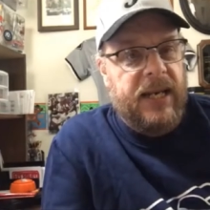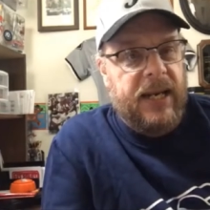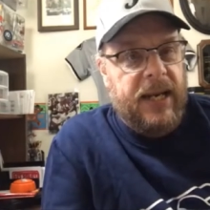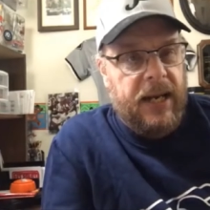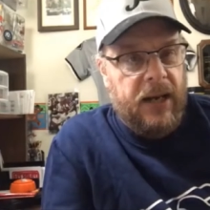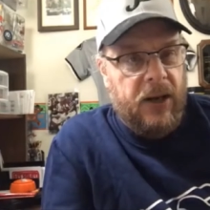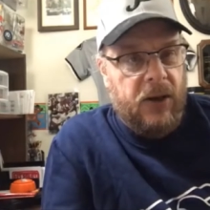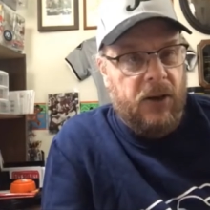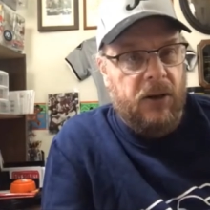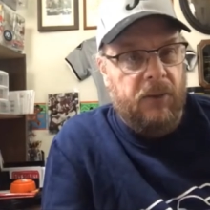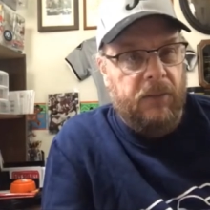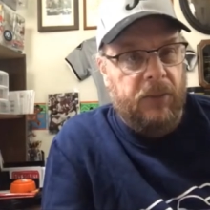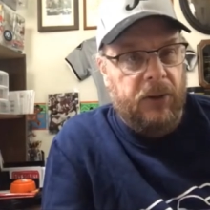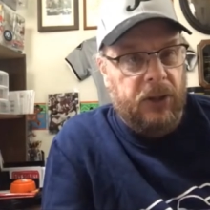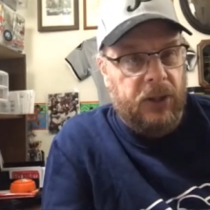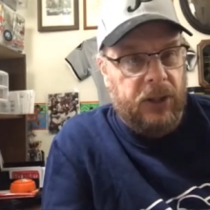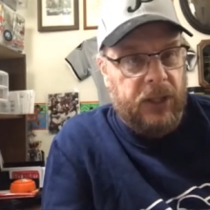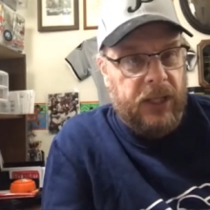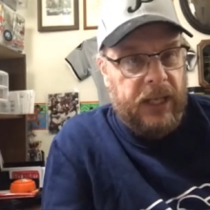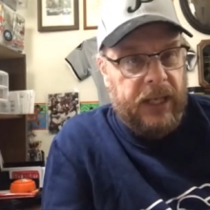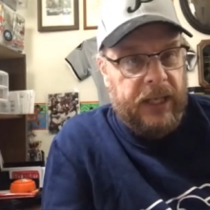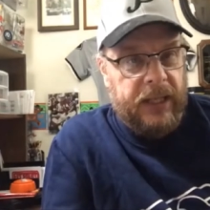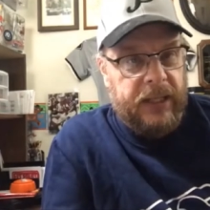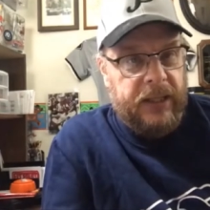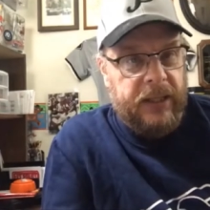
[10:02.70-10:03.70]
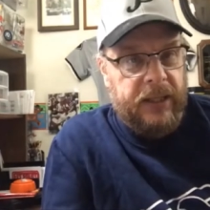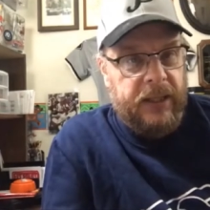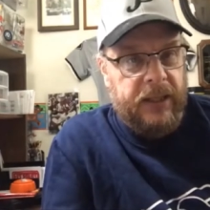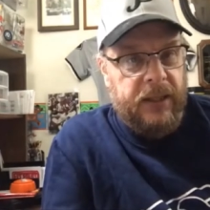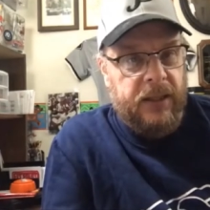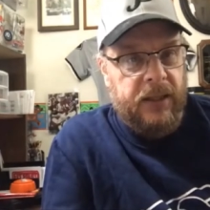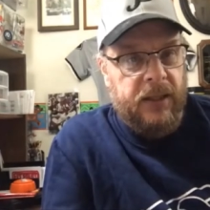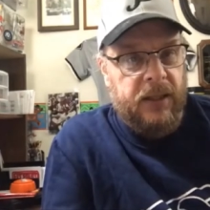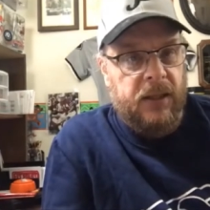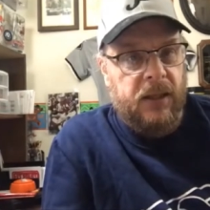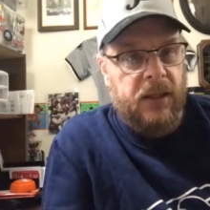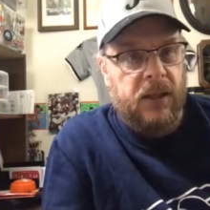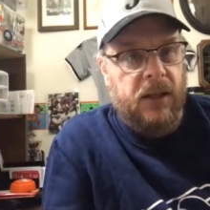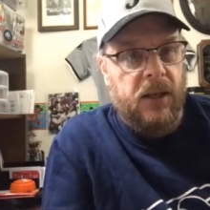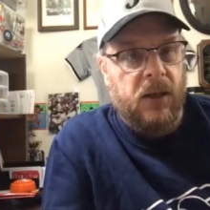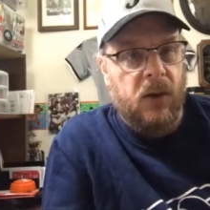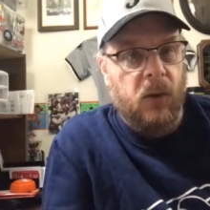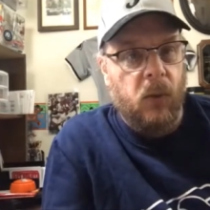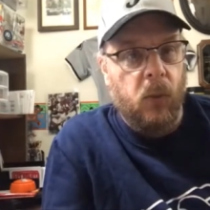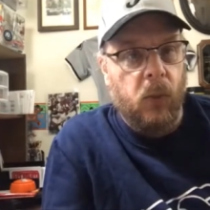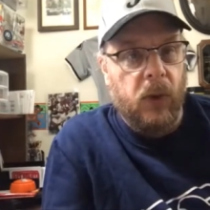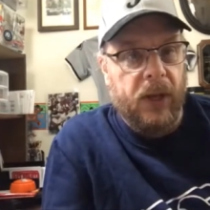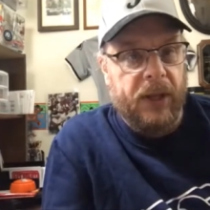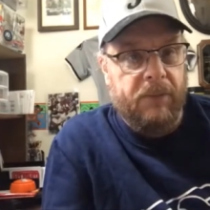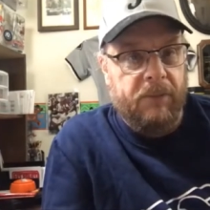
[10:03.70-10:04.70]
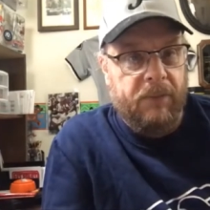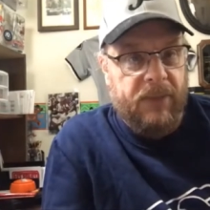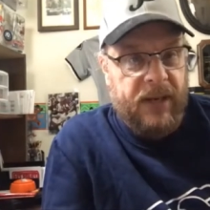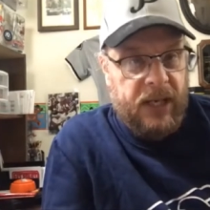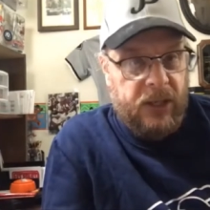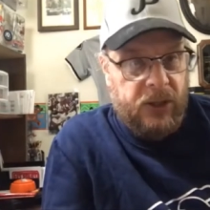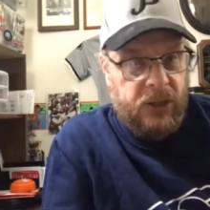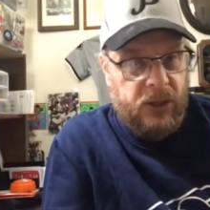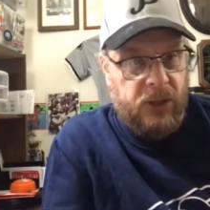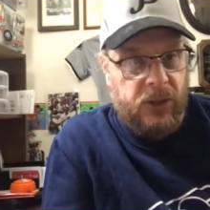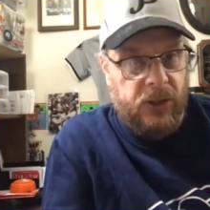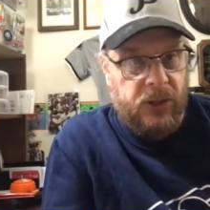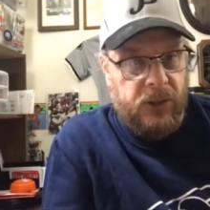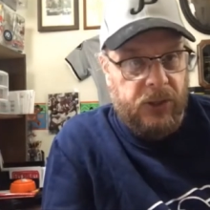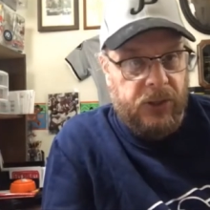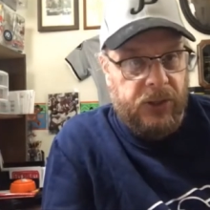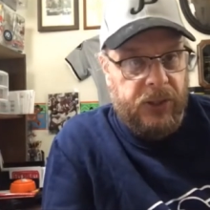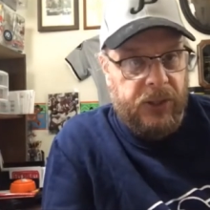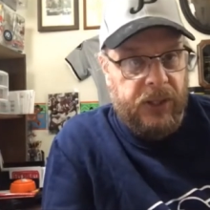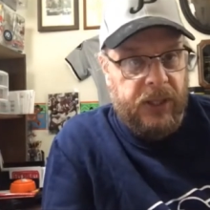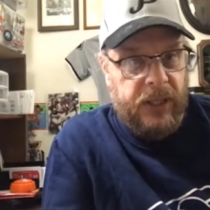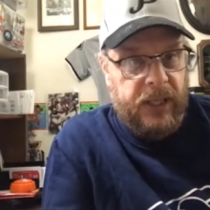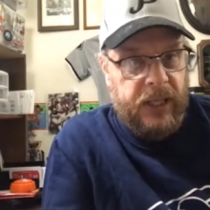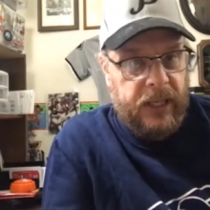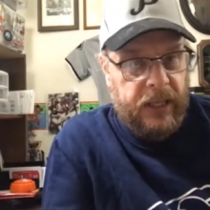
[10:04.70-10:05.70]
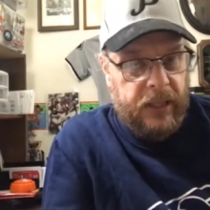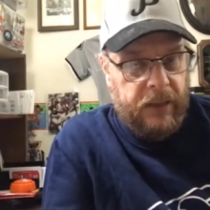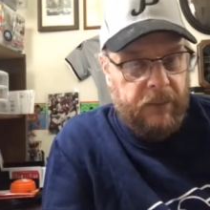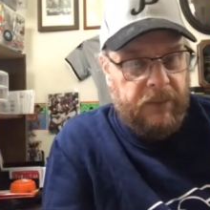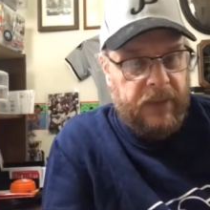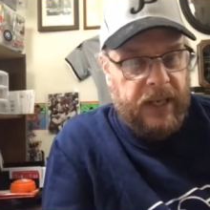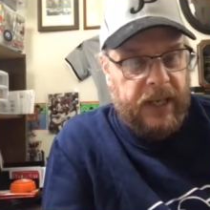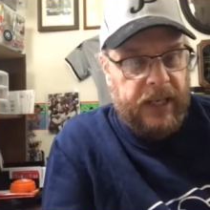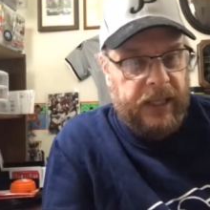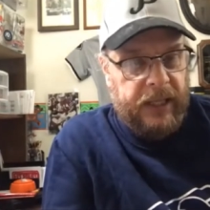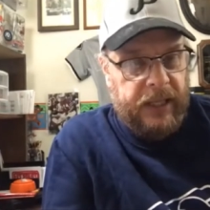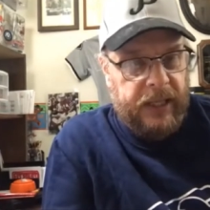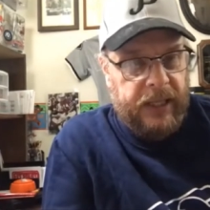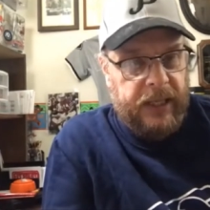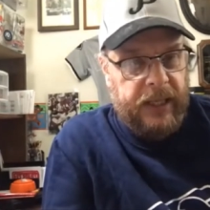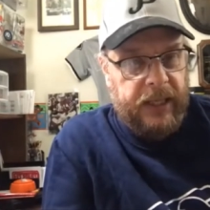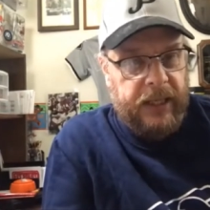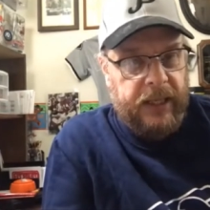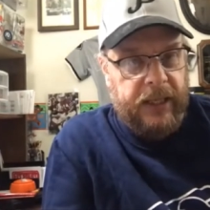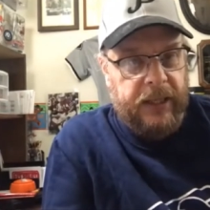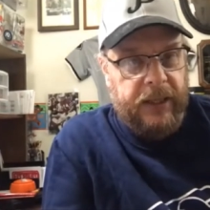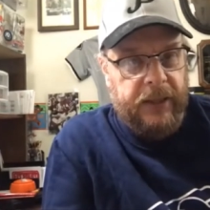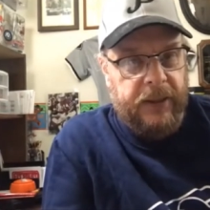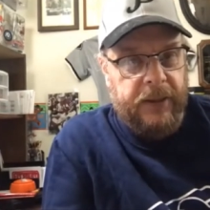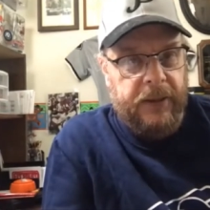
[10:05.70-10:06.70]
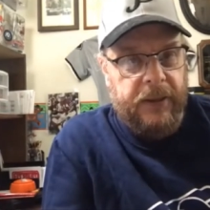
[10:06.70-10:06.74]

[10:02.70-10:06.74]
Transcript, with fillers: terrible luck with pitchers in my league.